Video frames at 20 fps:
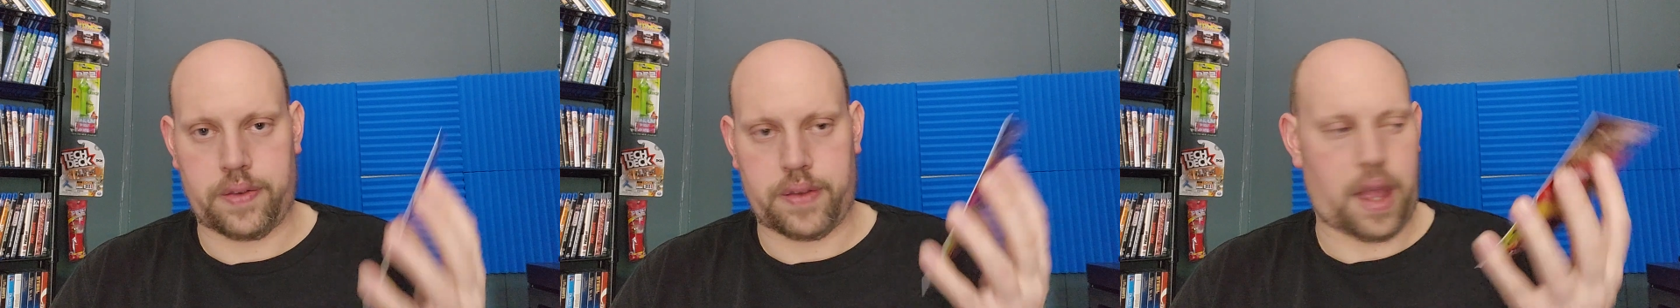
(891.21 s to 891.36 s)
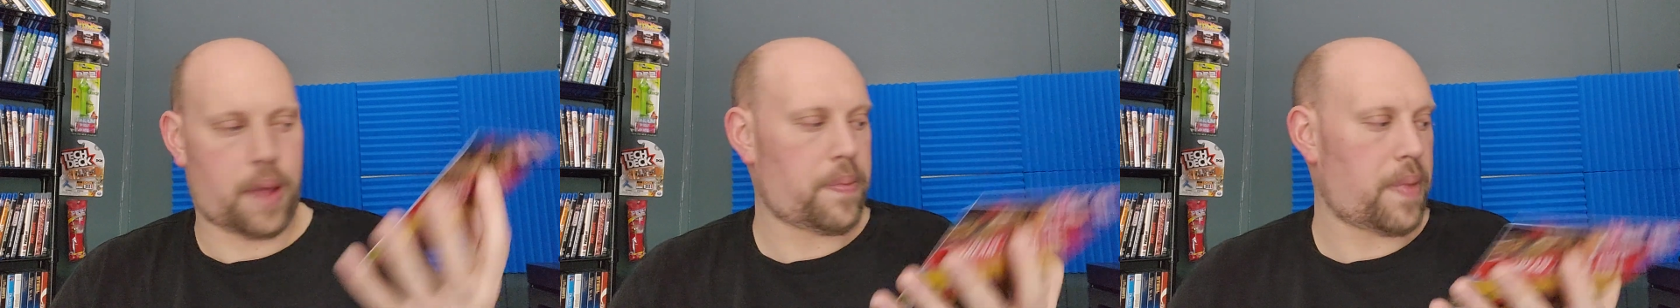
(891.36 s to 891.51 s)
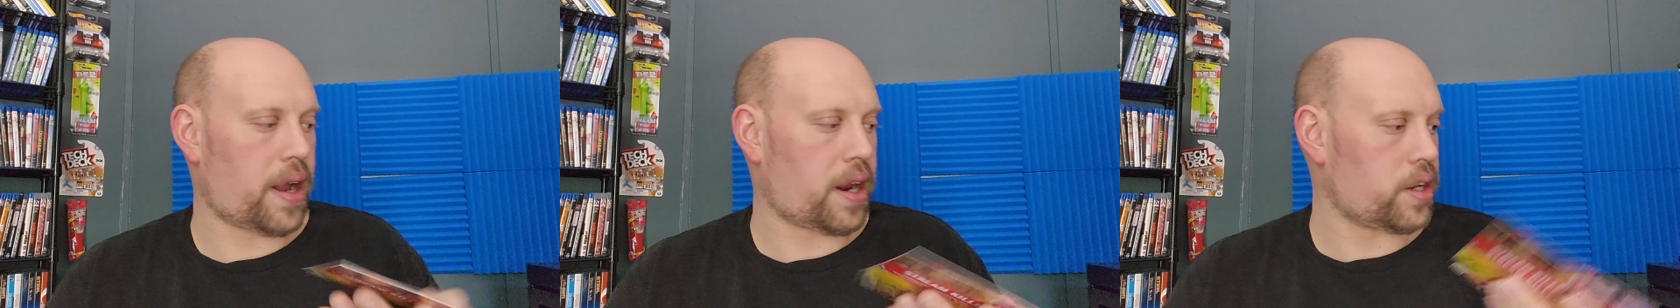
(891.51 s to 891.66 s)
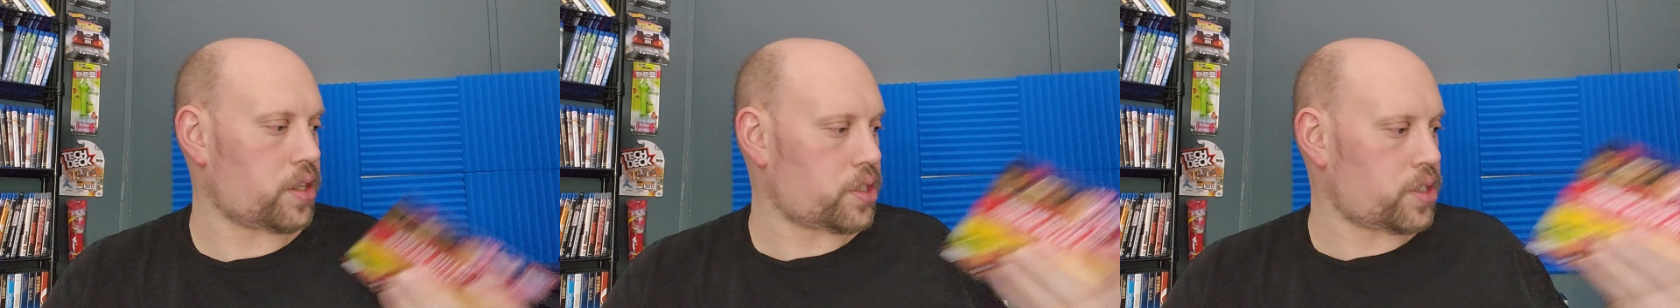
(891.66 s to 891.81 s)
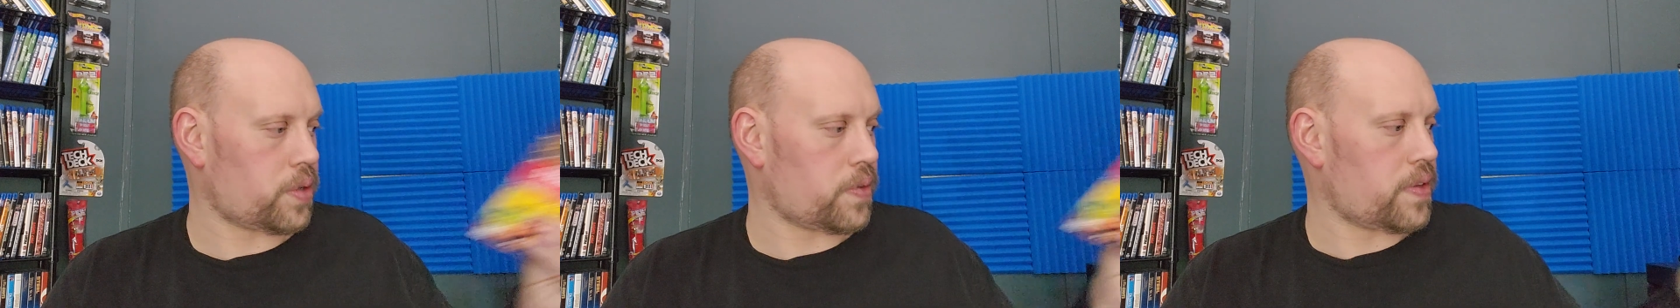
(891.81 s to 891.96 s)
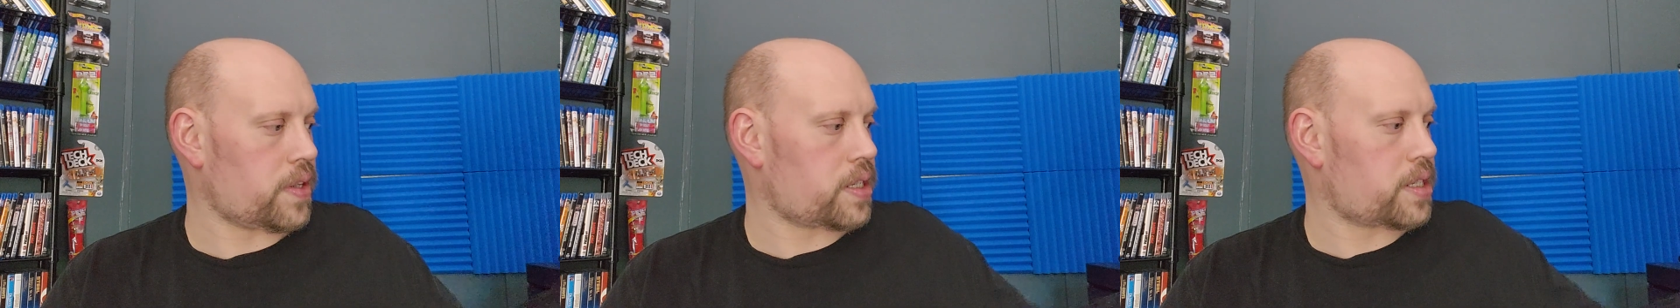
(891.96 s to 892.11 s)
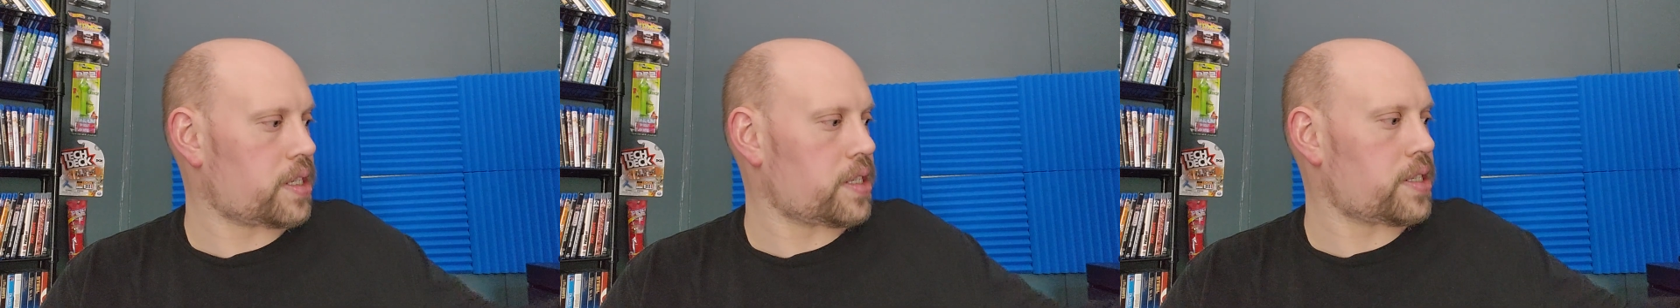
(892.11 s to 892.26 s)
I'm not going to show
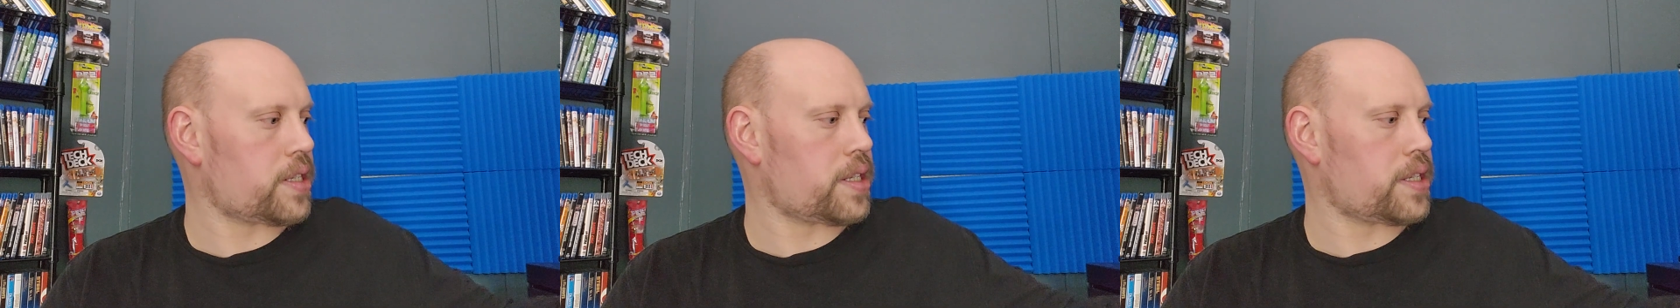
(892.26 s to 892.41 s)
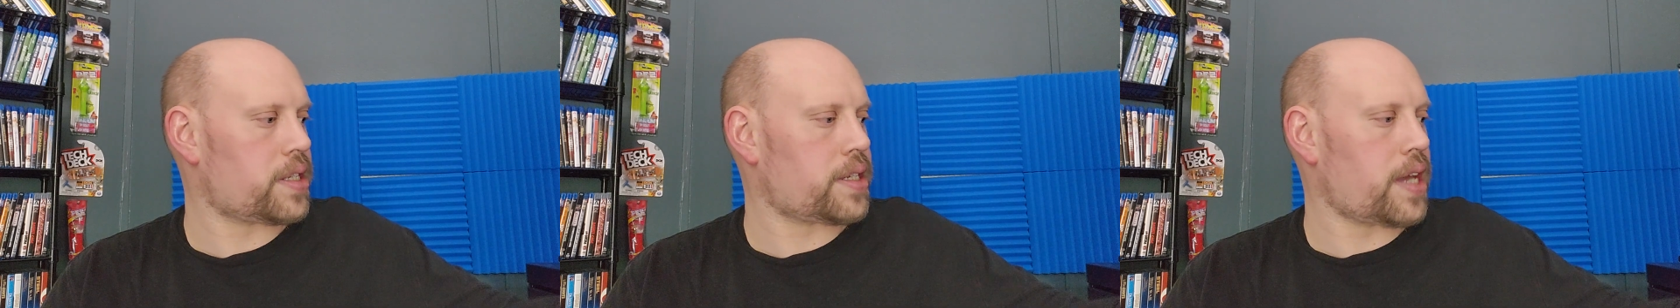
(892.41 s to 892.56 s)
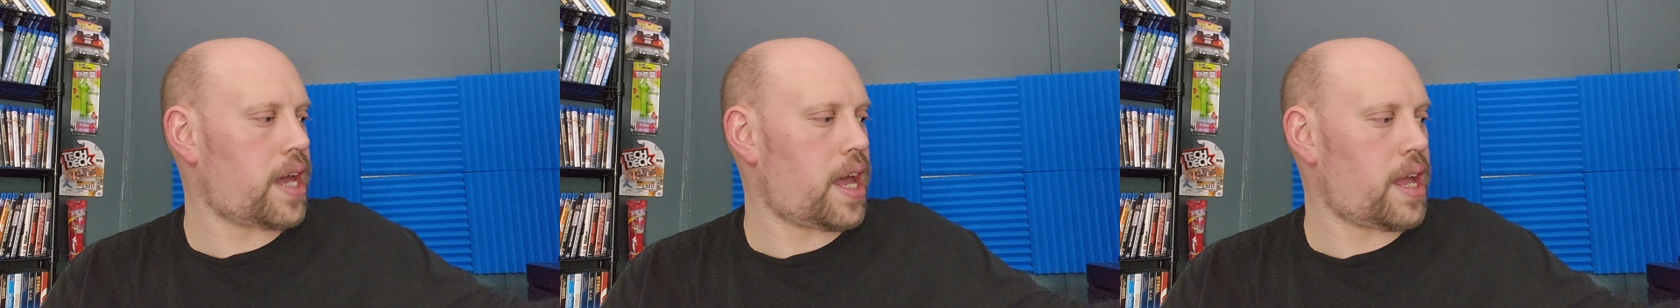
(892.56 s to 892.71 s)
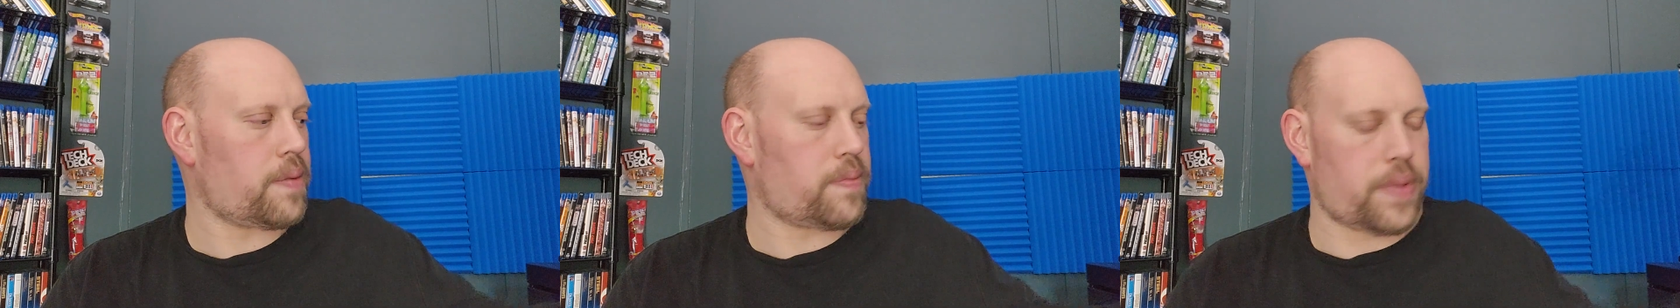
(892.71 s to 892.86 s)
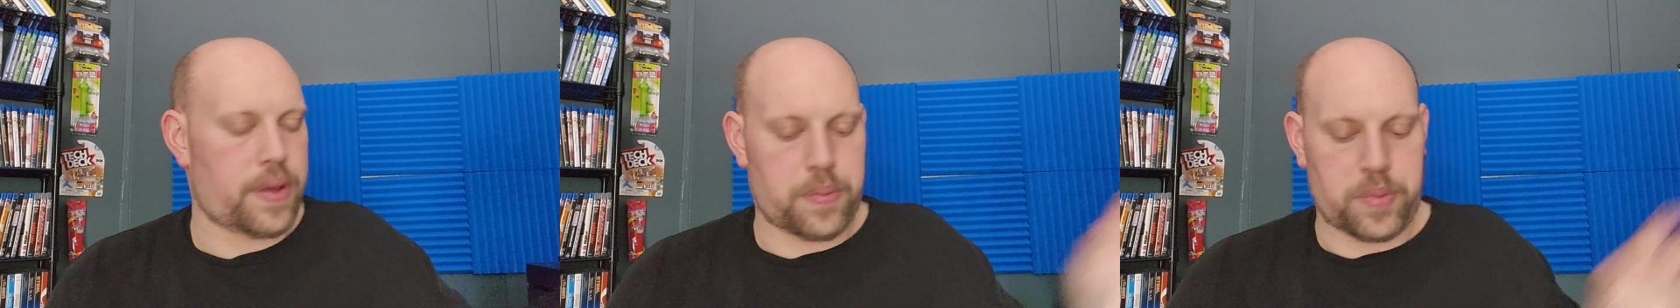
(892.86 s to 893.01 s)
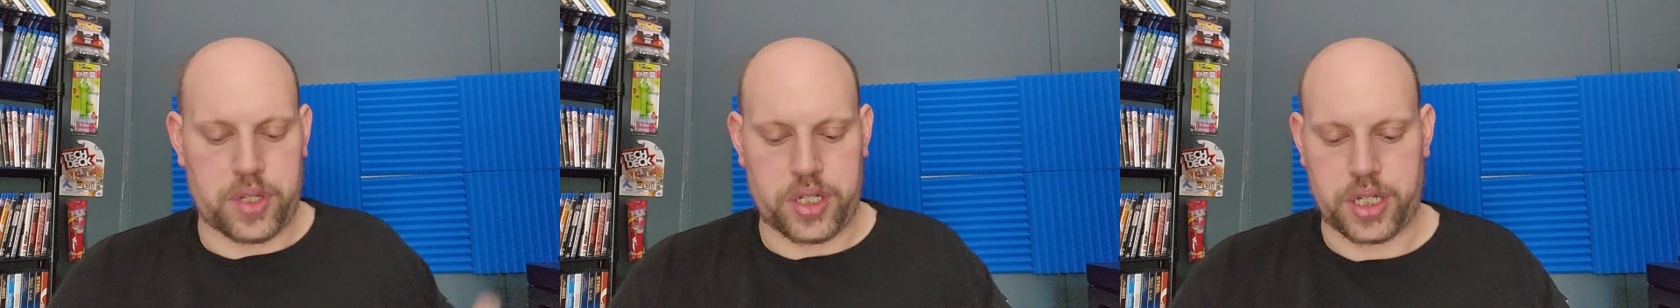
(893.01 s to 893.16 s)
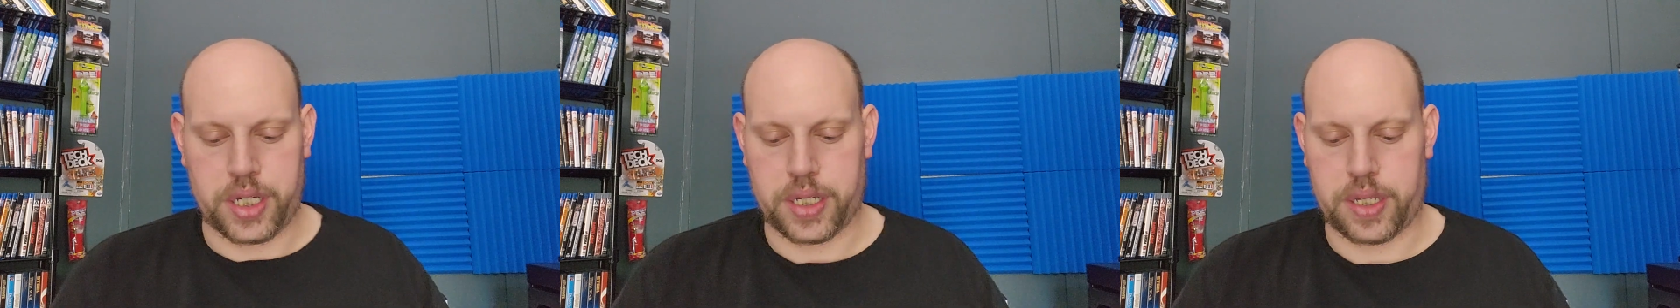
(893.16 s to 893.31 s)
this because it's got
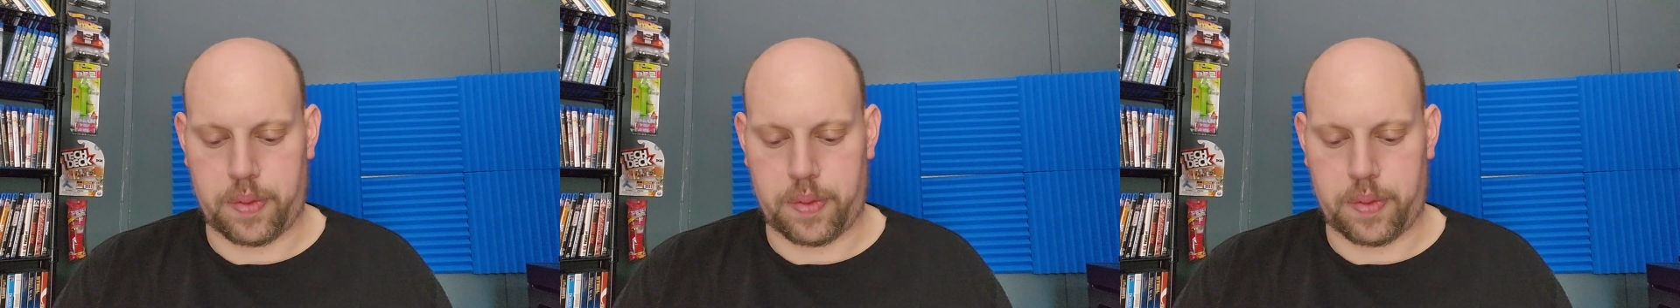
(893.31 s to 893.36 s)
images.